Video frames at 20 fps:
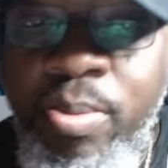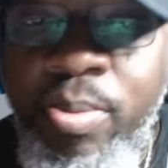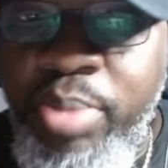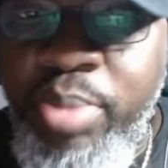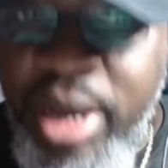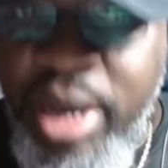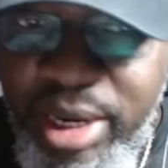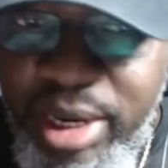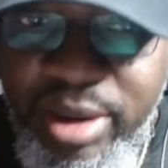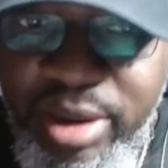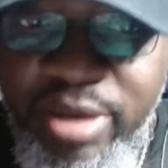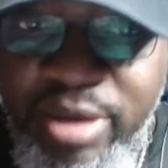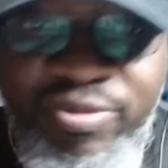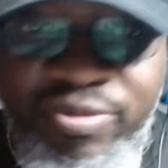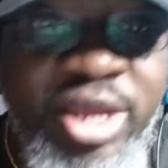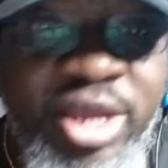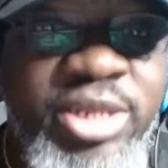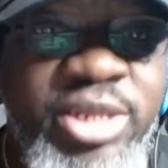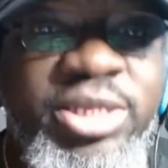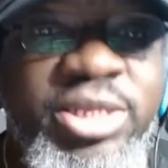But if
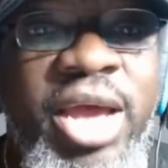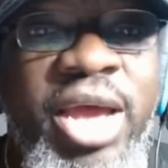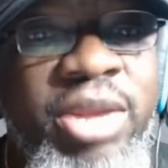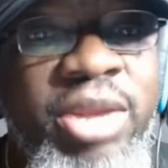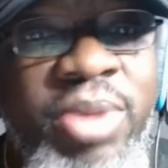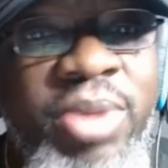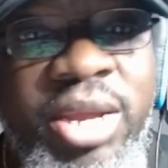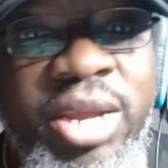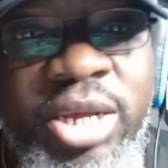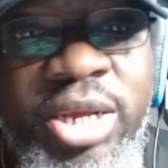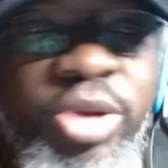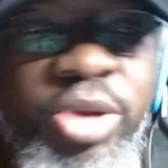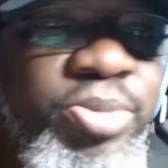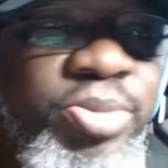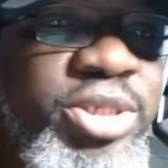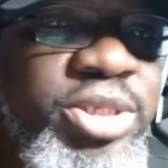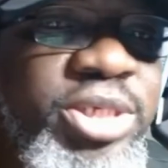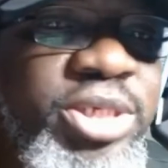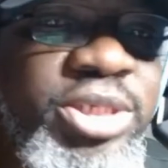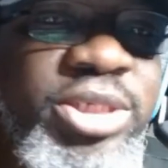they decide to make it a
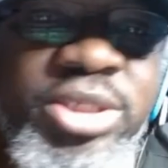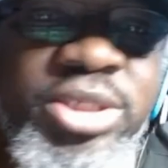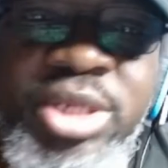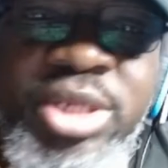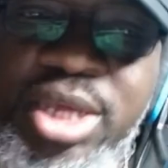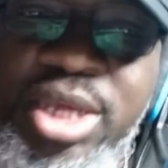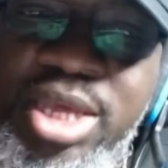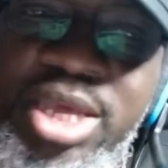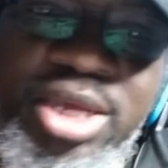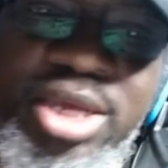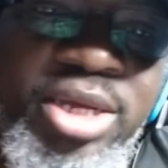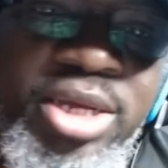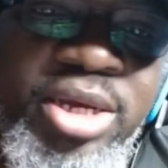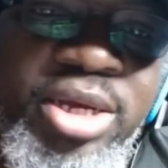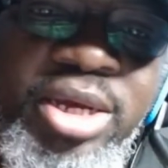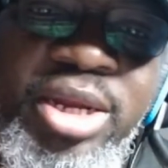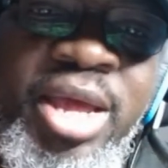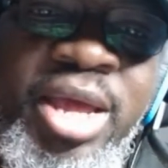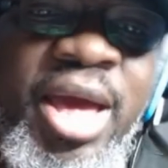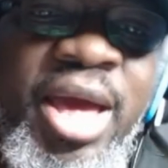competition, he
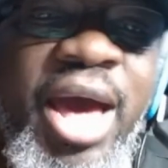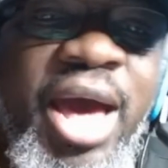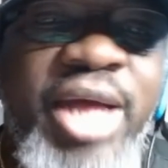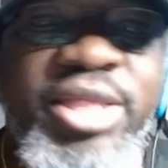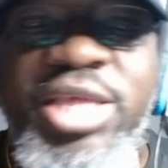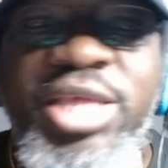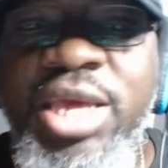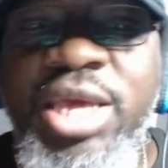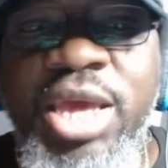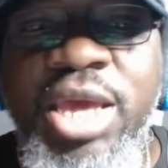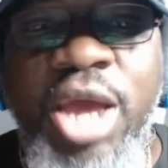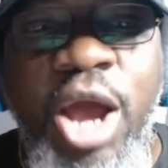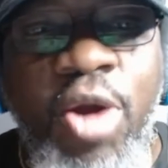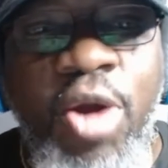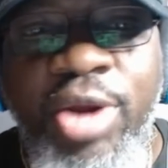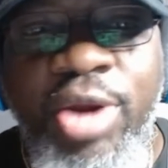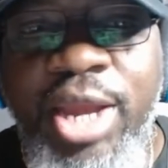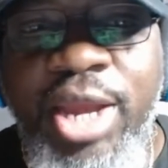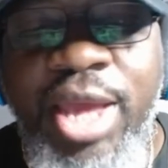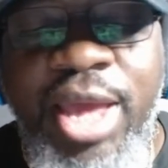could. I think he
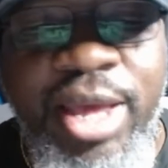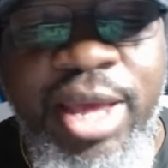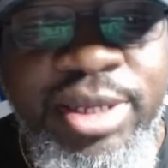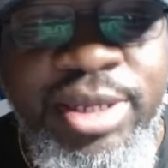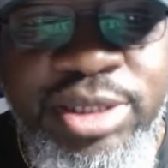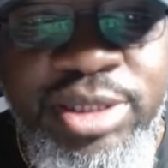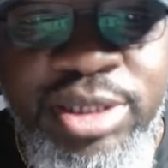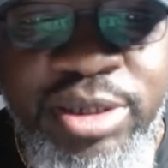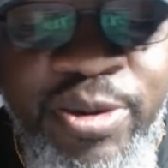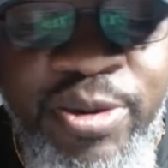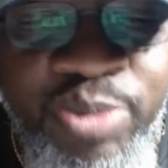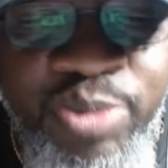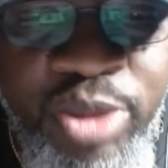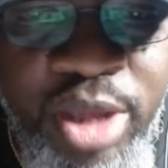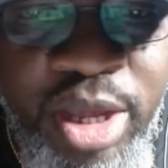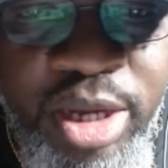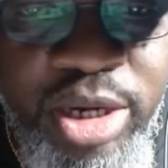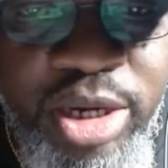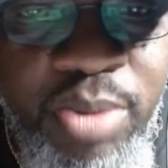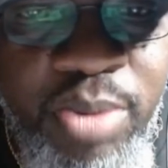already has the
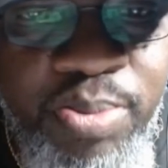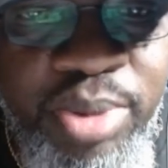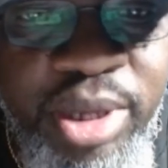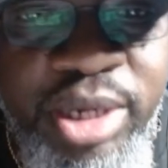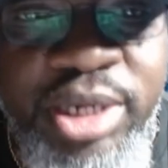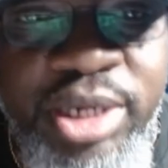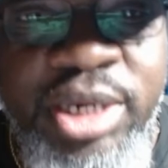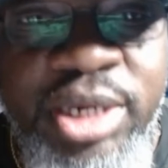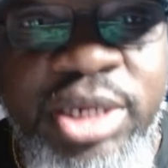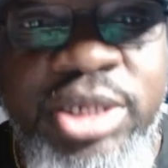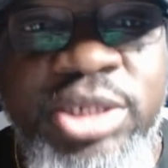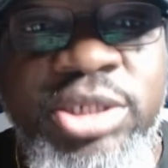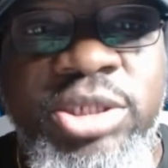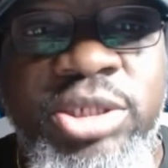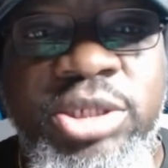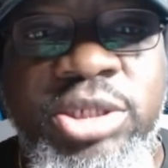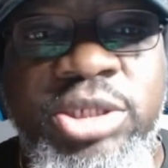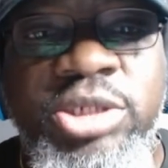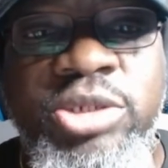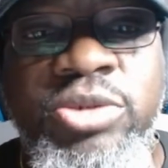ability
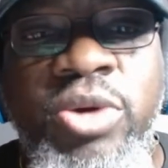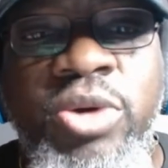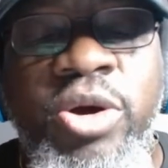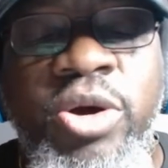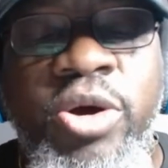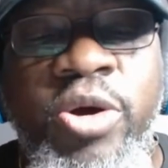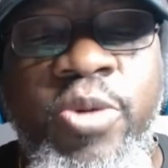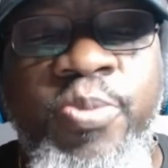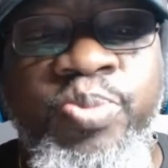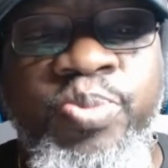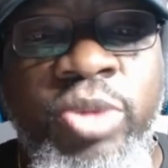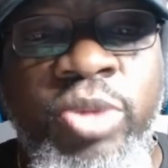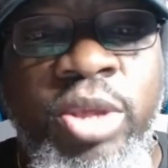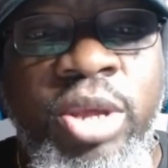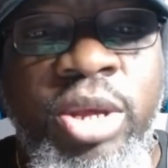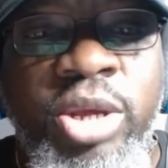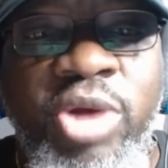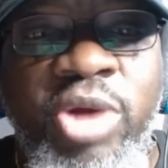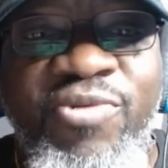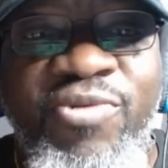to
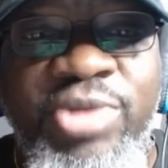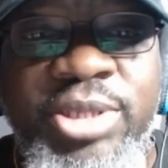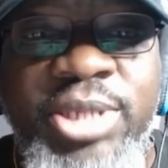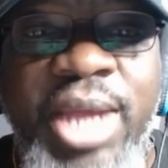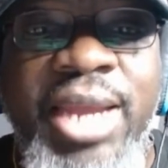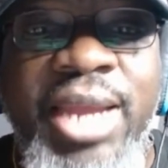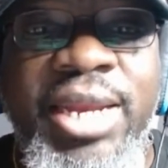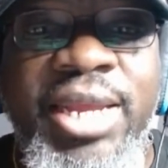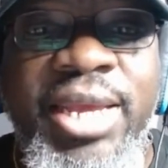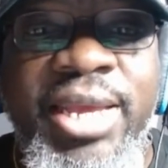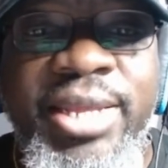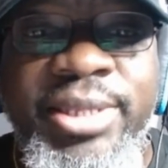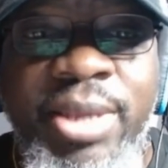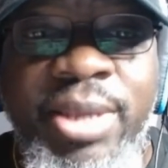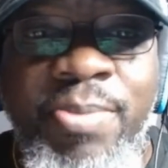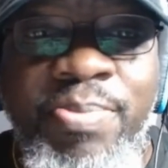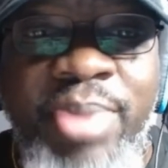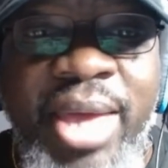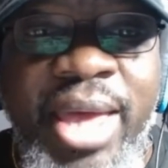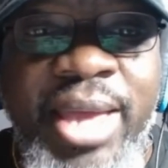cover tight ends
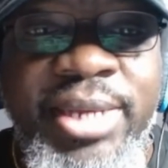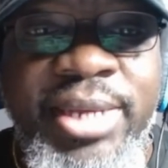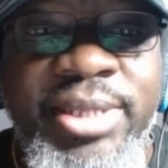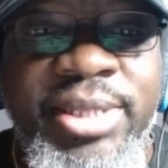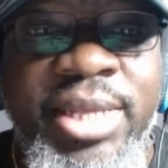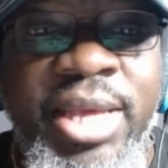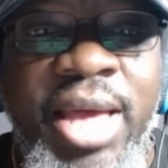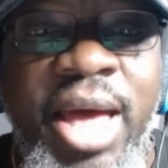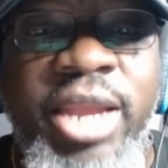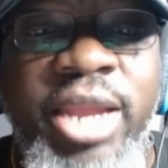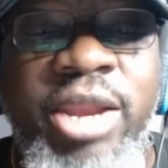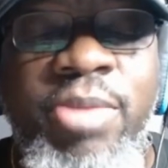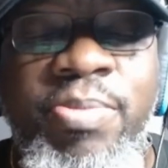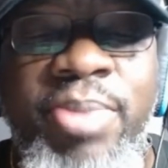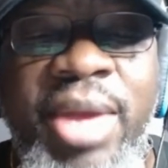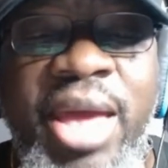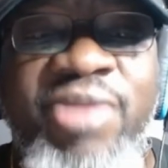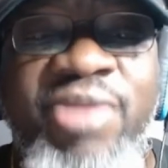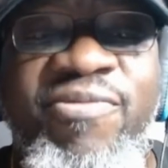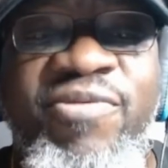and backs out of the
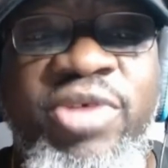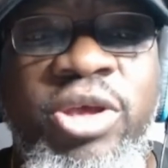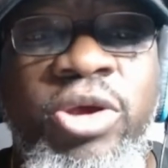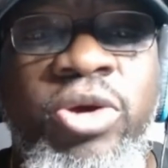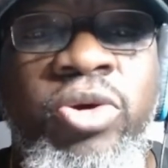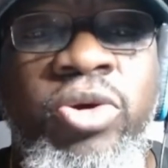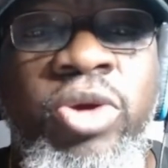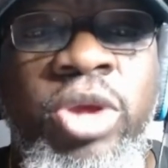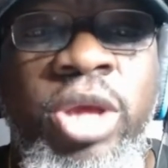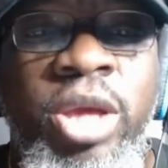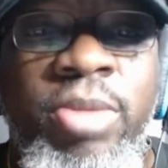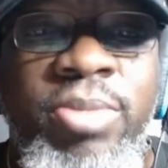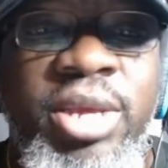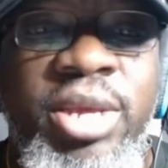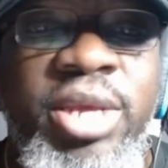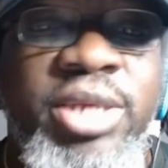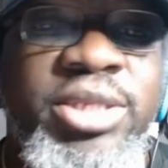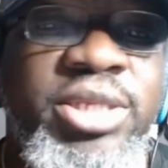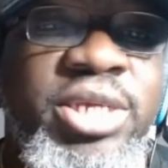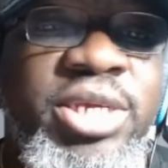backfield
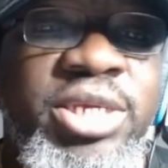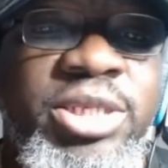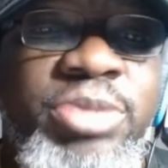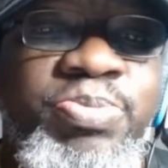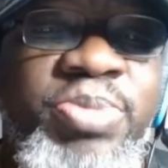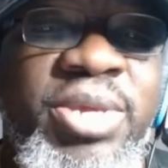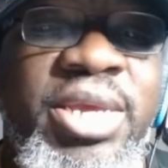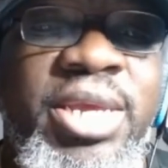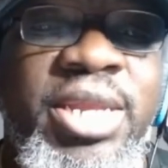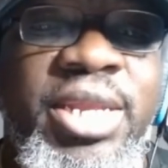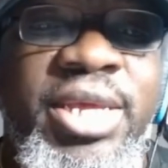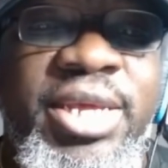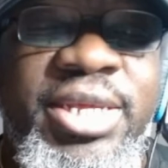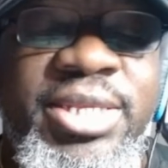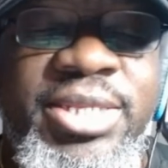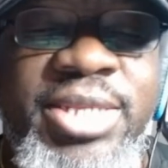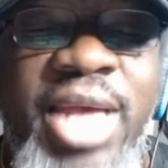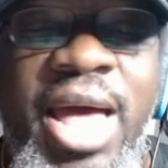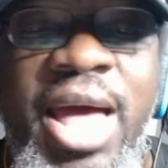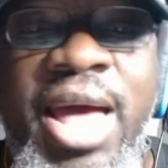because of his speed and his
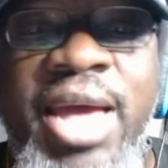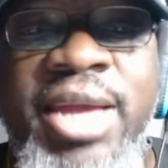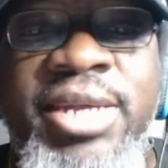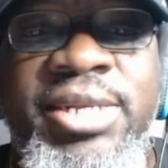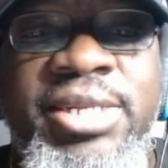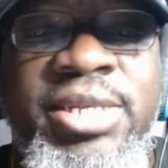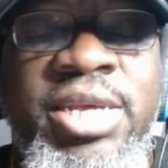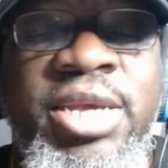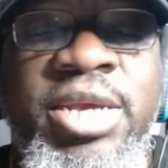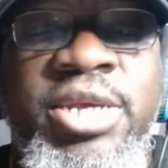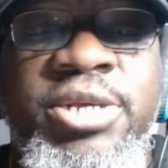size.